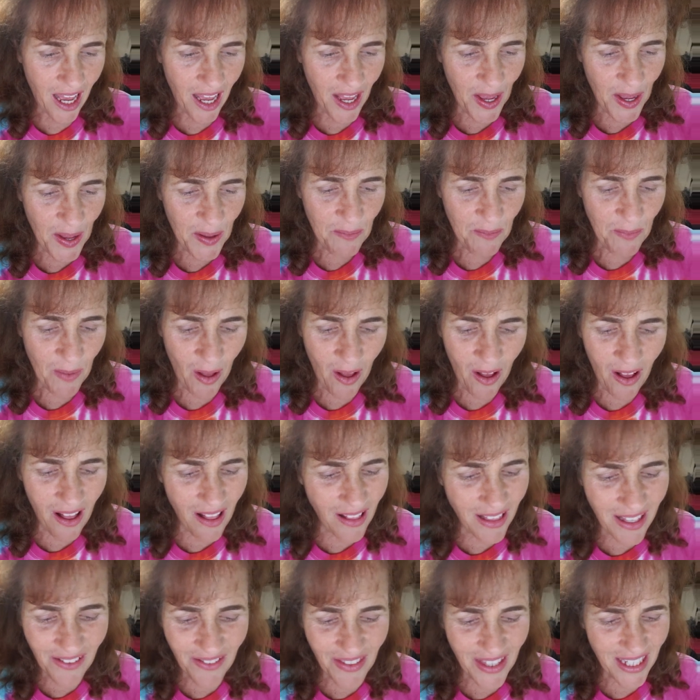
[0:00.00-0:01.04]
Um,
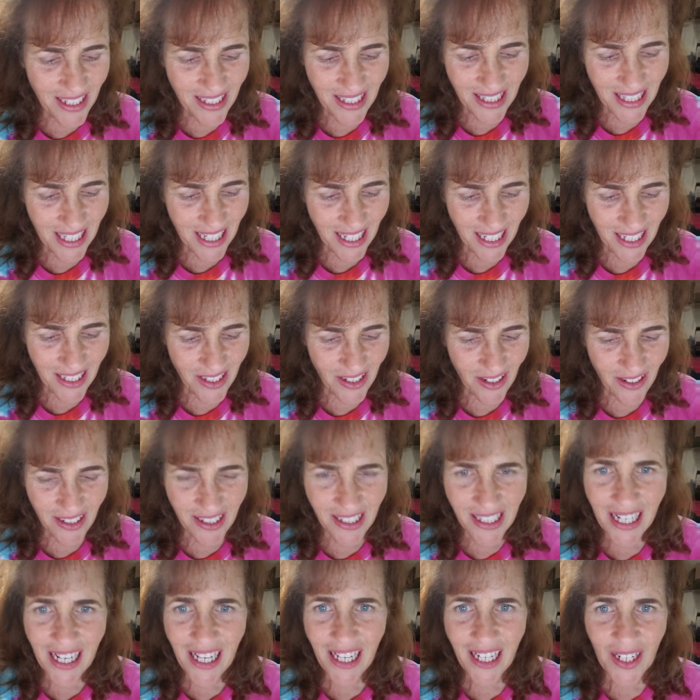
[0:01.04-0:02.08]
all of these things are
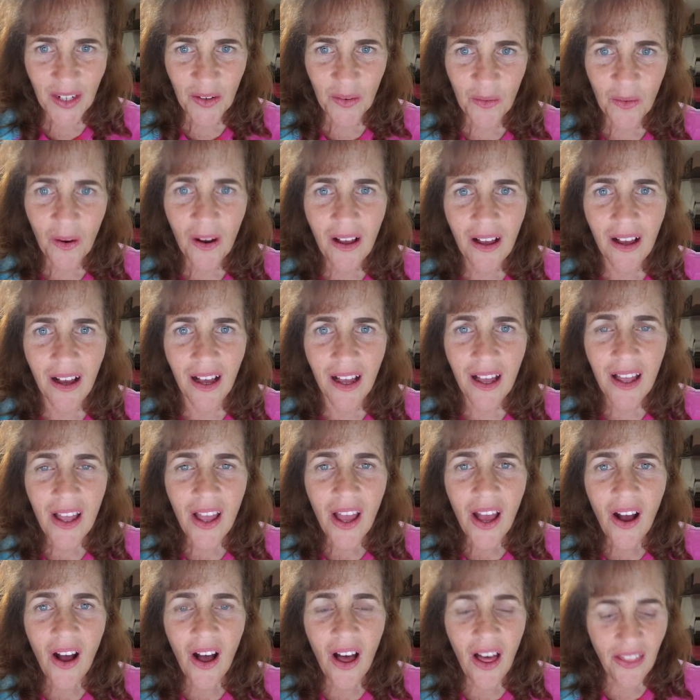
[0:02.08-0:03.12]
Tannyraw.
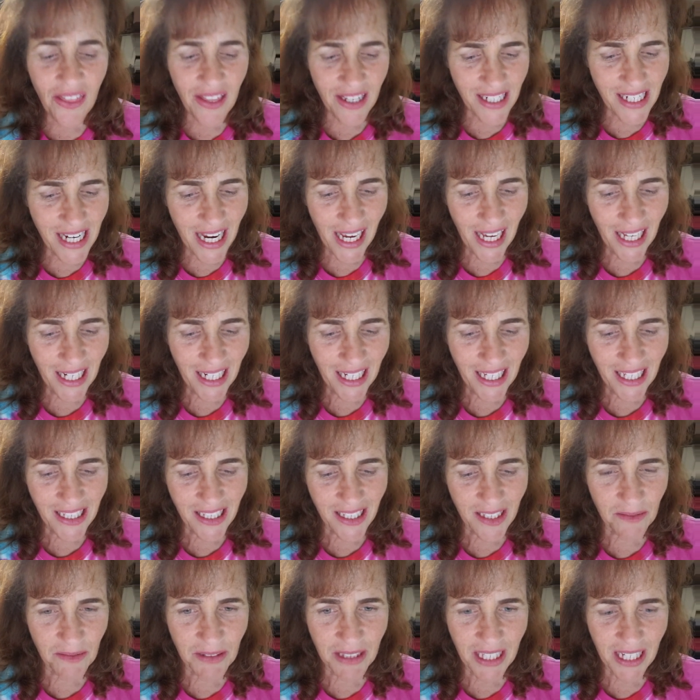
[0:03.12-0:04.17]
All the
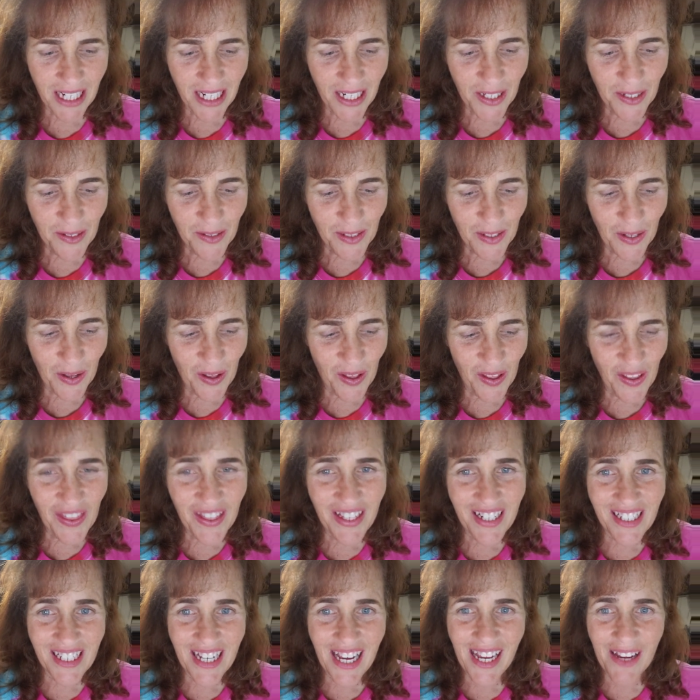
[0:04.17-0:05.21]
Tannyisms that I use all
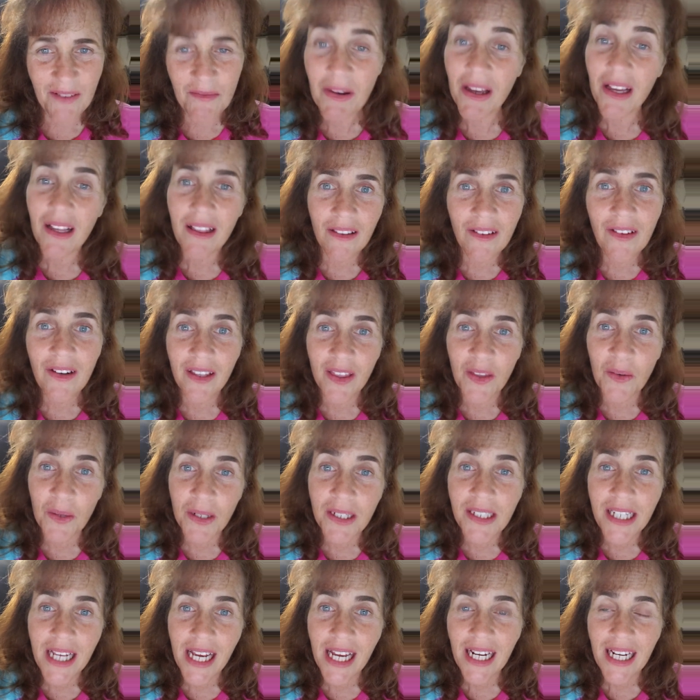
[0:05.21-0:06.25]
the time, including the
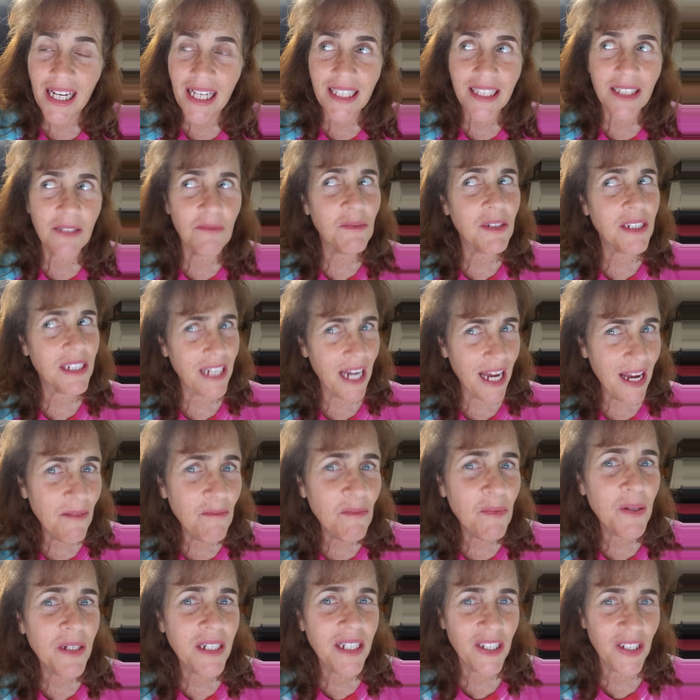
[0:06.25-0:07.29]
word Tannyism, which
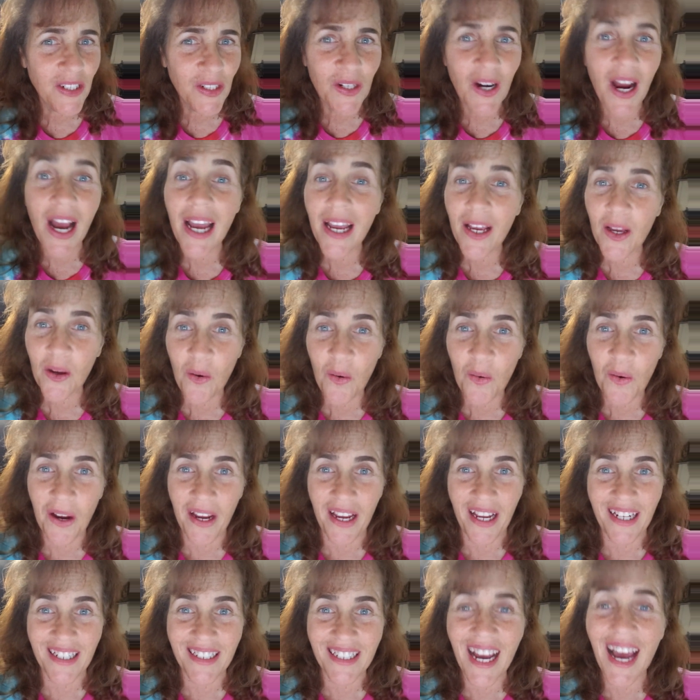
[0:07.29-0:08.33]
I'm pretty sure I
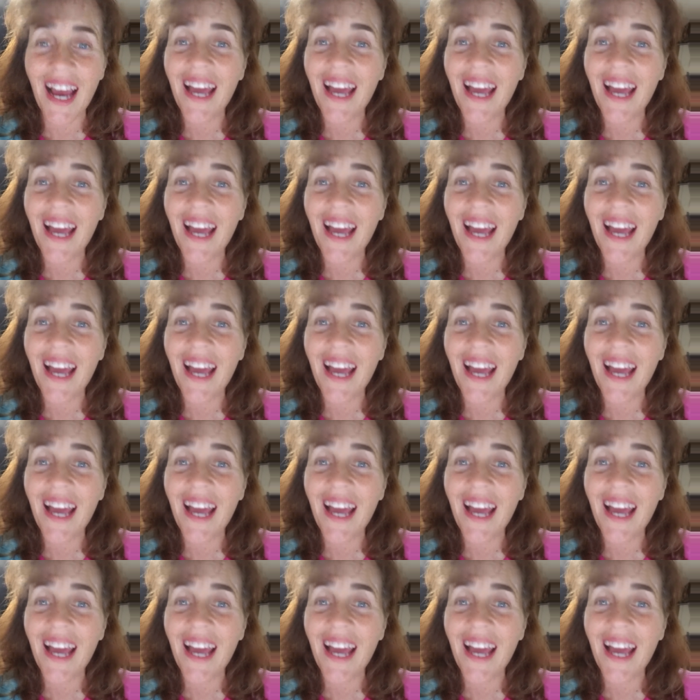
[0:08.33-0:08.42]
coined.